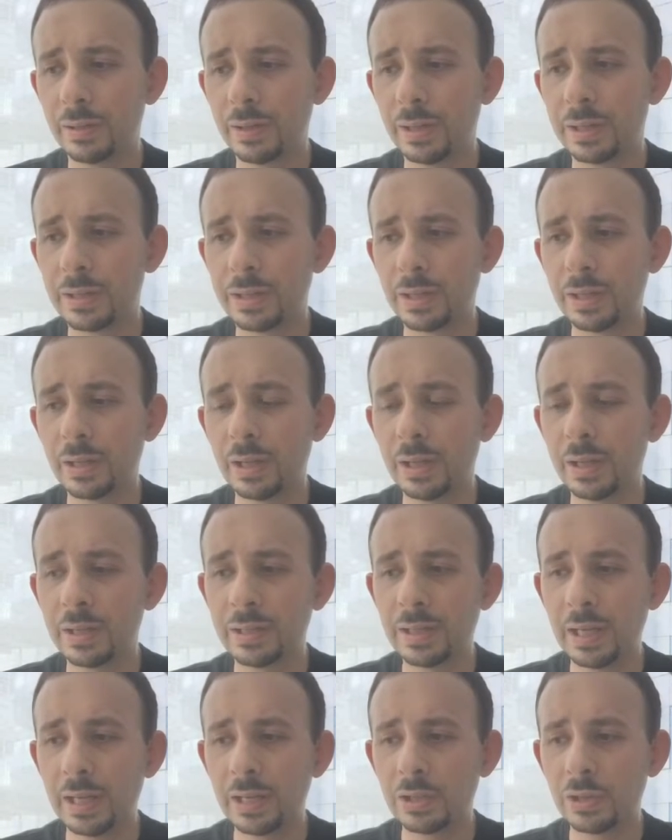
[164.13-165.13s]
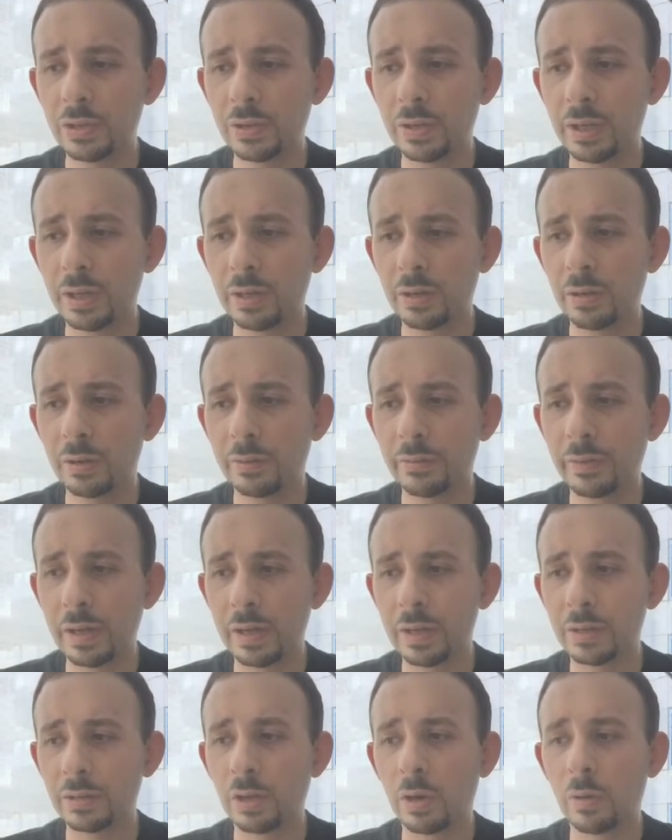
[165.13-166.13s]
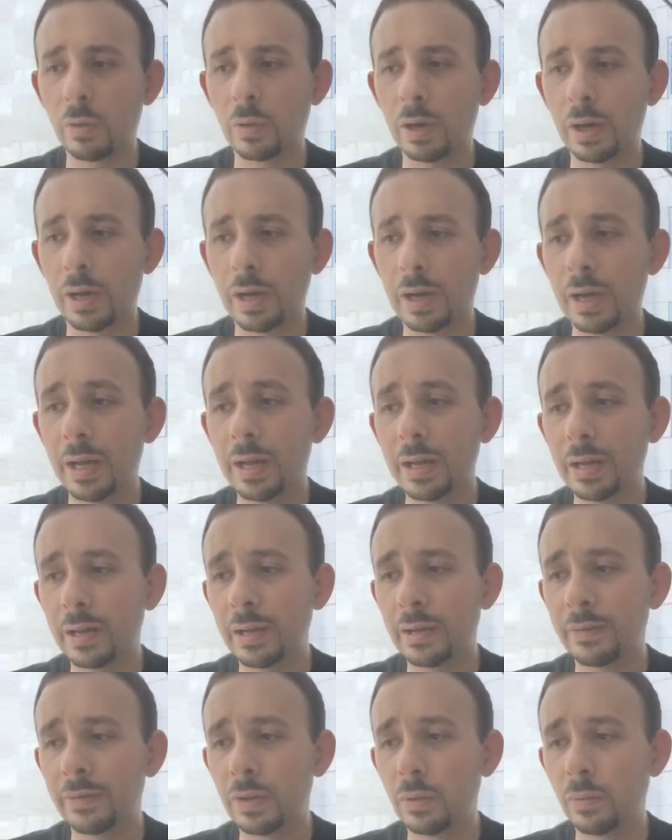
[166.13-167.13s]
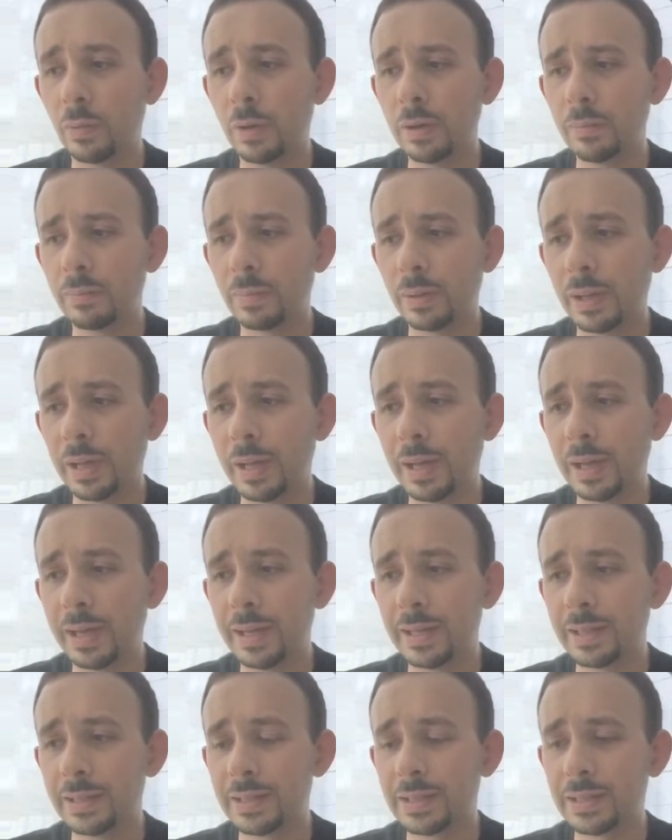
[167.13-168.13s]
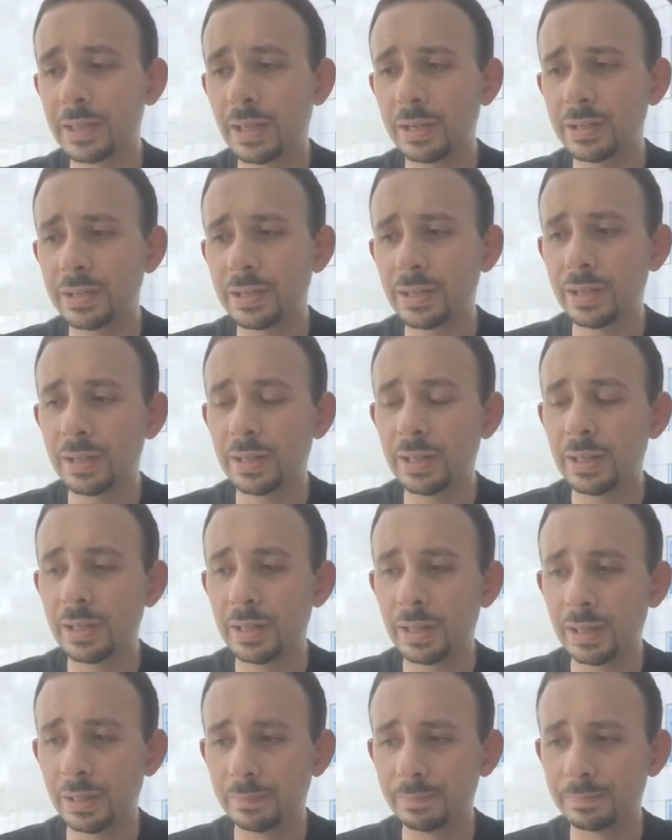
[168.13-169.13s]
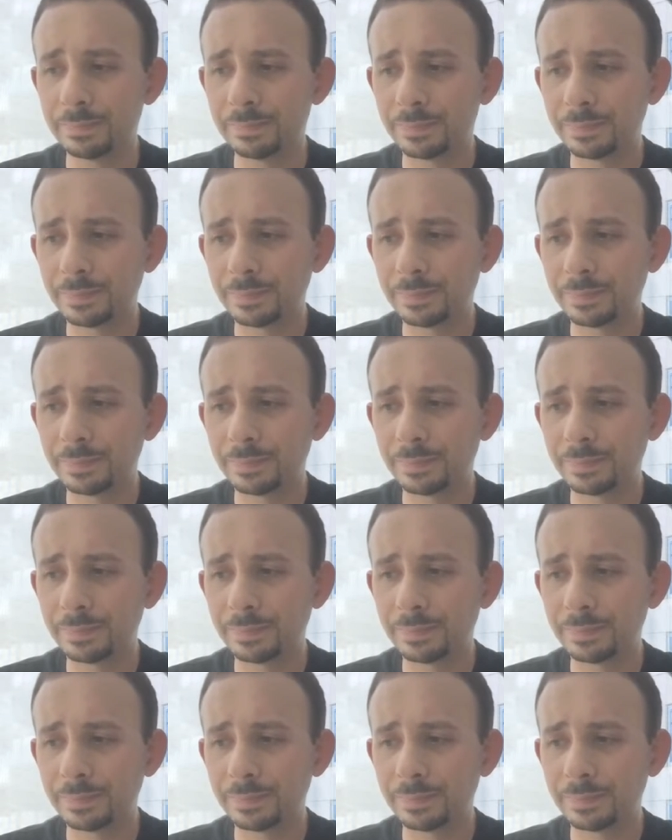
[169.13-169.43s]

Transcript: it's in danger here of a lower high. If you want to play, I had discussed in the